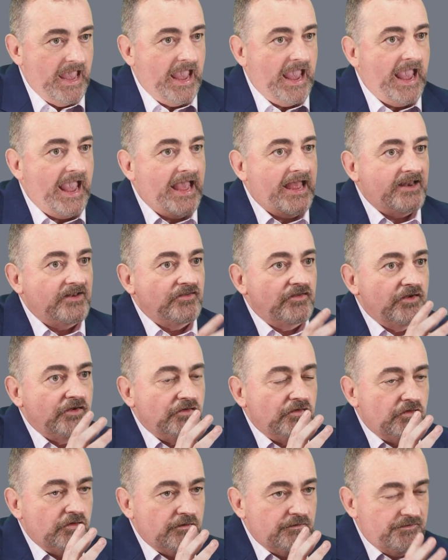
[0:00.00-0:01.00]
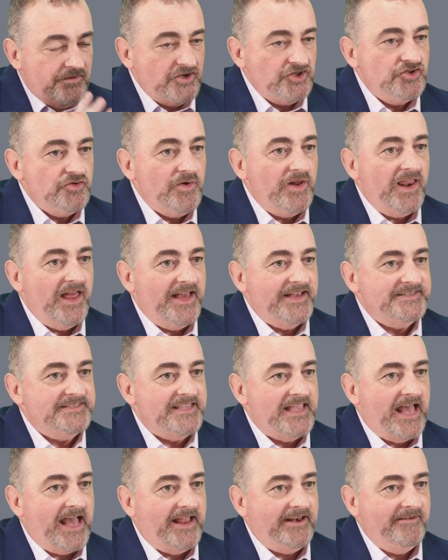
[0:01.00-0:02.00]
and to visualize
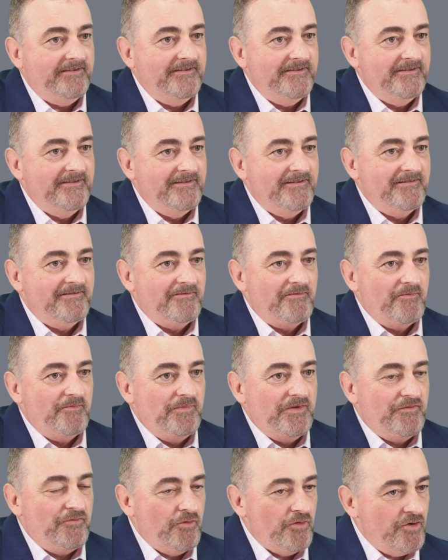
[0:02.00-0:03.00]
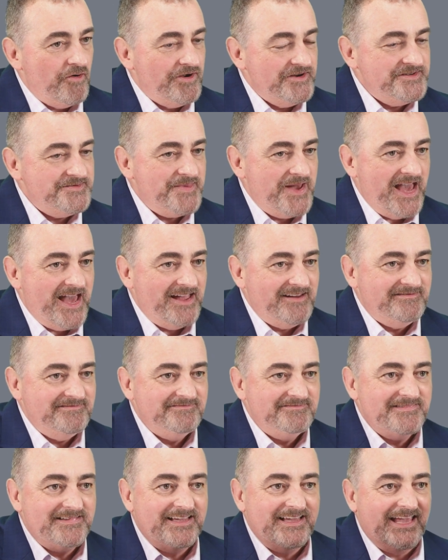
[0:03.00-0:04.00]
that before going to bed,
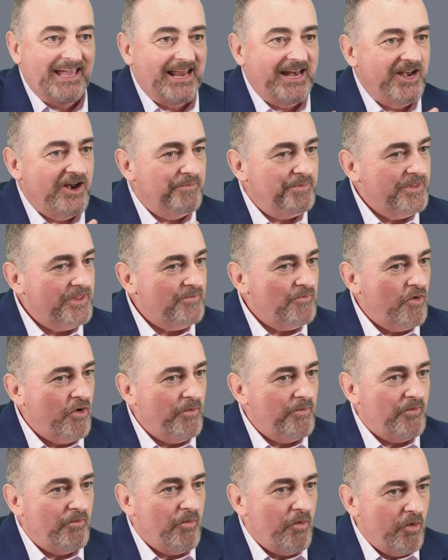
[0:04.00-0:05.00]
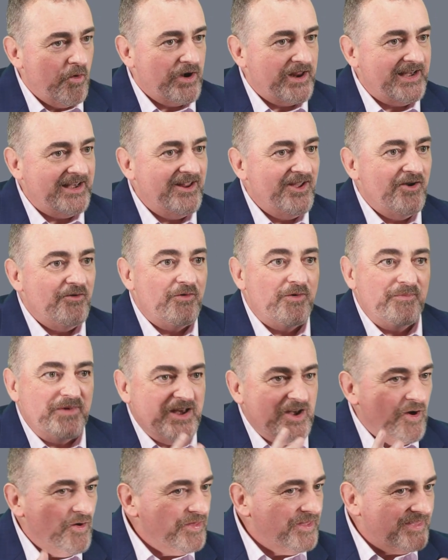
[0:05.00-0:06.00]
getting up in the morning when we
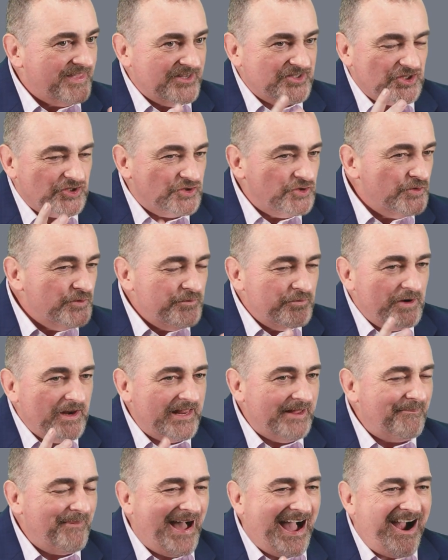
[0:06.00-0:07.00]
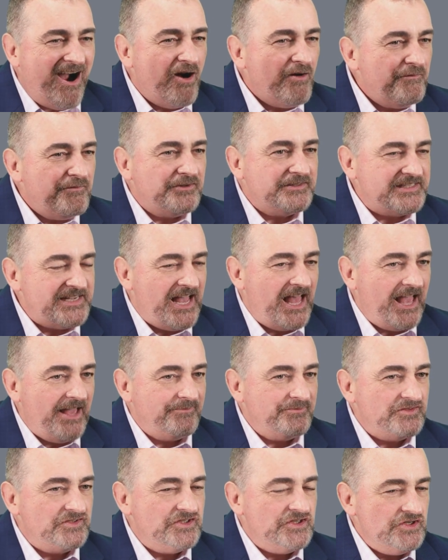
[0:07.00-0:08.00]
know that these are two really powerful
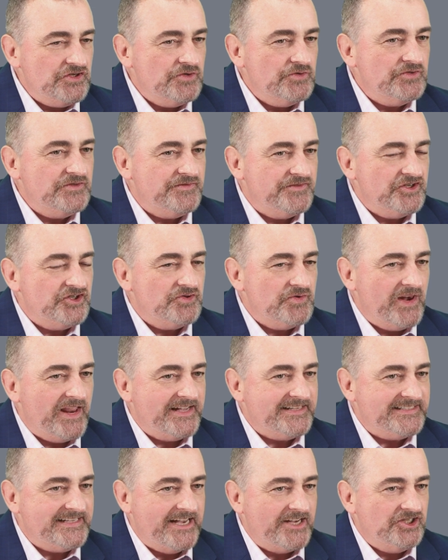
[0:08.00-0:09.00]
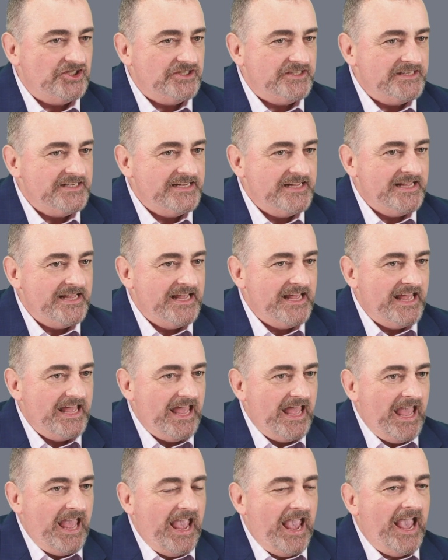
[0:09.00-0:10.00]
times to use visualization,
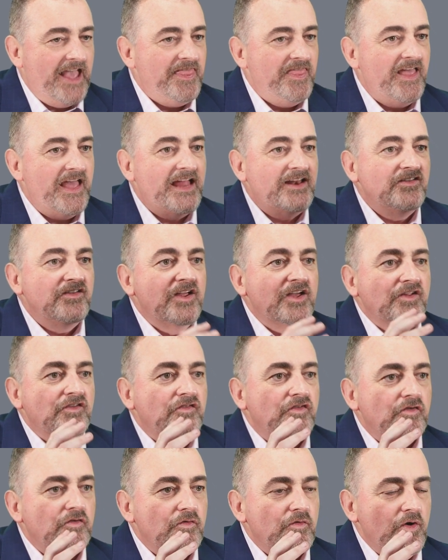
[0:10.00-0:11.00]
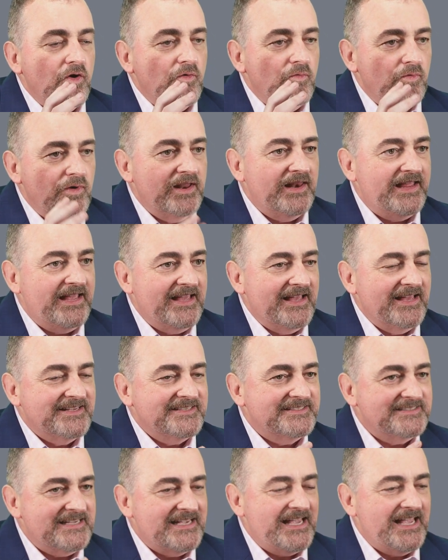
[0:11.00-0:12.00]
and then to really
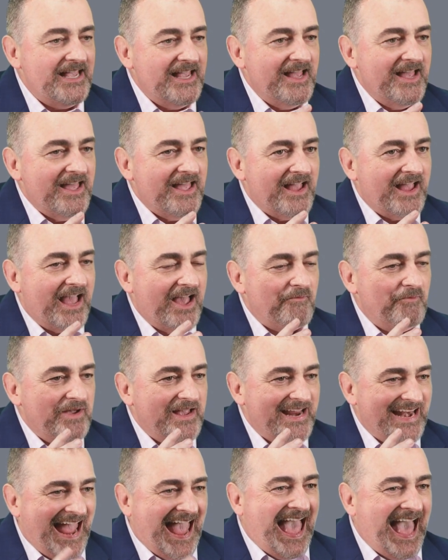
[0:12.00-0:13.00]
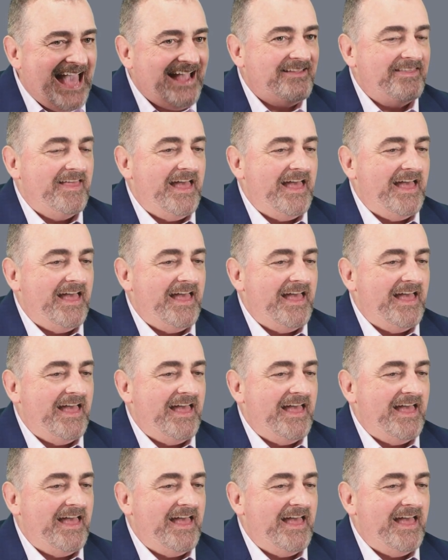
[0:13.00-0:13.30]
see, can we enact